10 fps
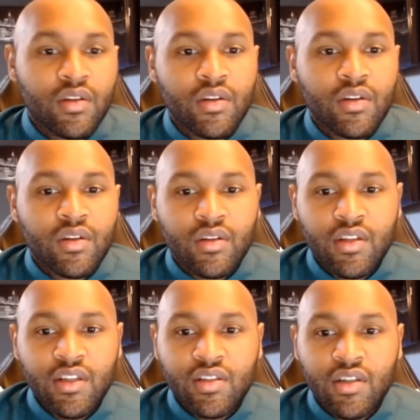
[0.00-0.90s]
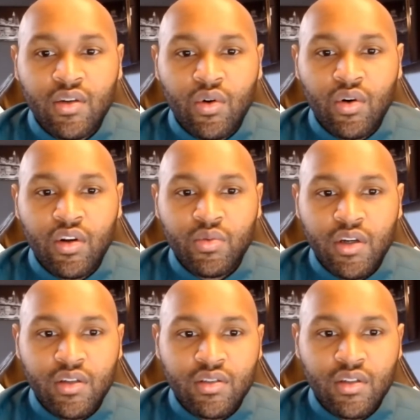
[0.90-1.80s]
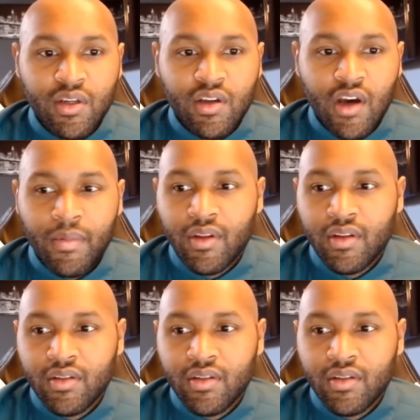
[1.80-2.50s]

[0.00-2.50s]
descending order as well. So let me copy this.